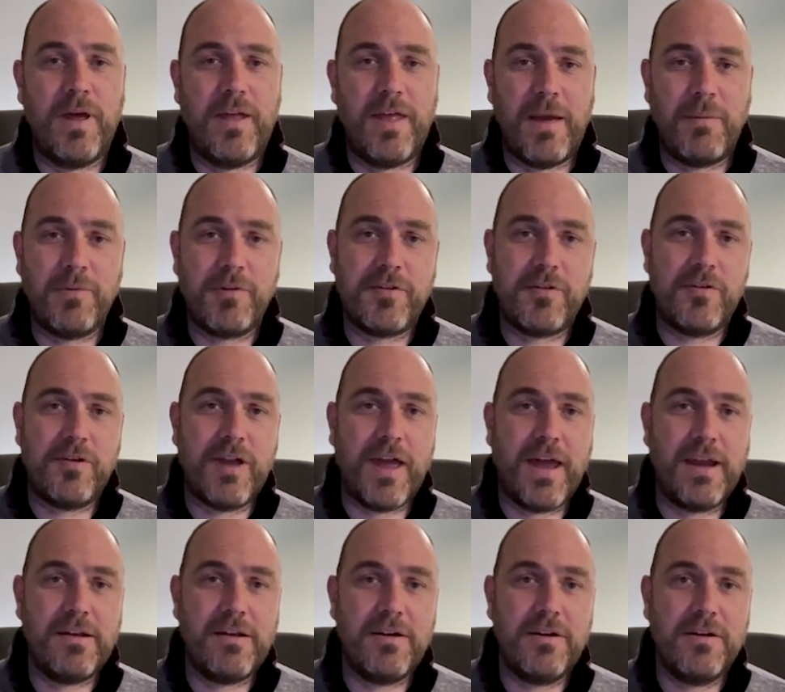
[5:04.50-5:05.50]
Amazon
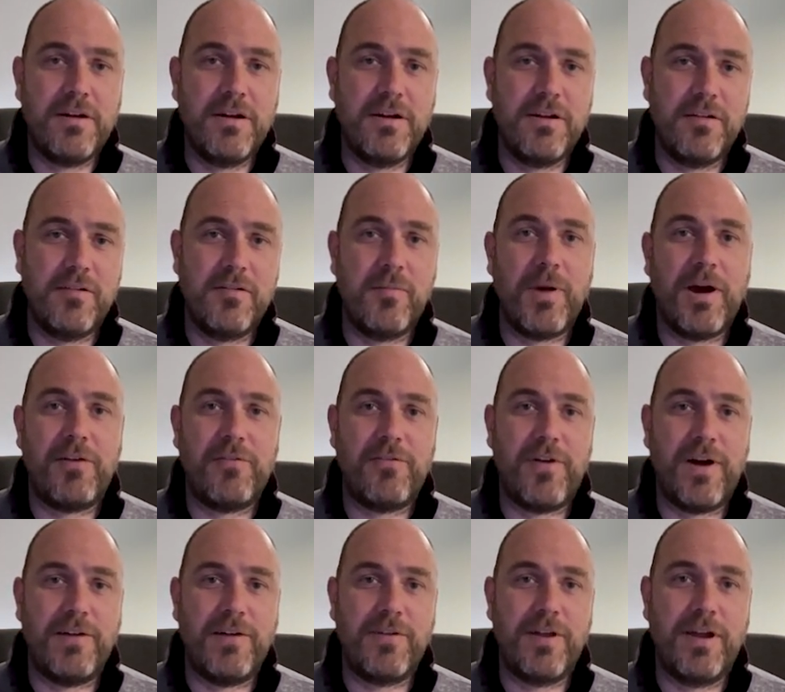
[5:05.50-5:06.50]
catalog. It's about
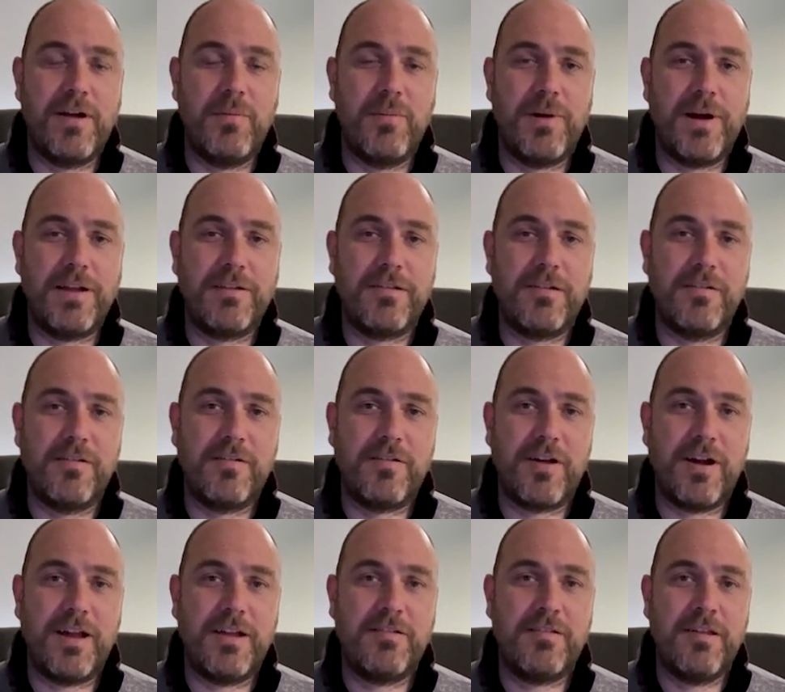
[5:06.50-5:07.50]
five gigabytes in
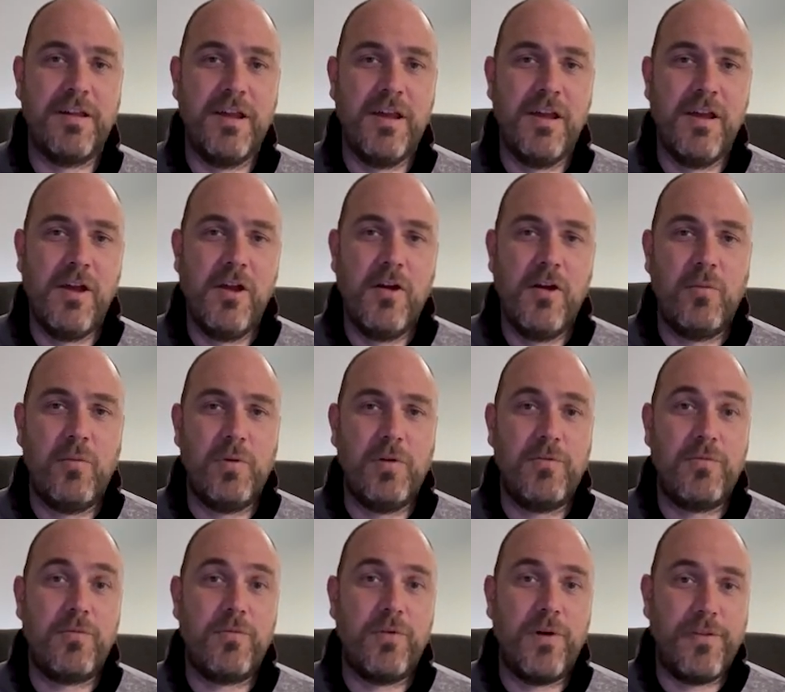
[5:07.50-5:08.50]
size. We've
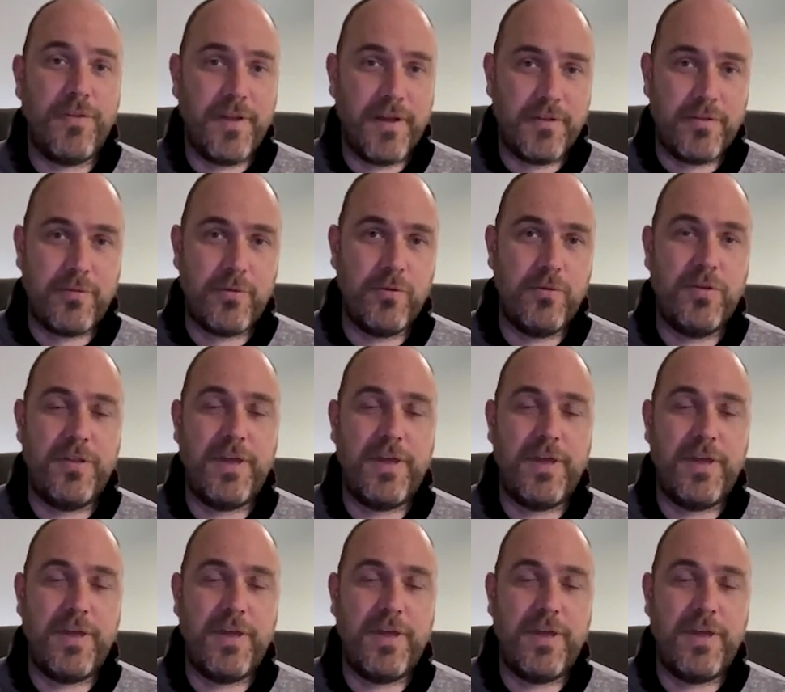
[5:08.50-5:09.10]
run that through the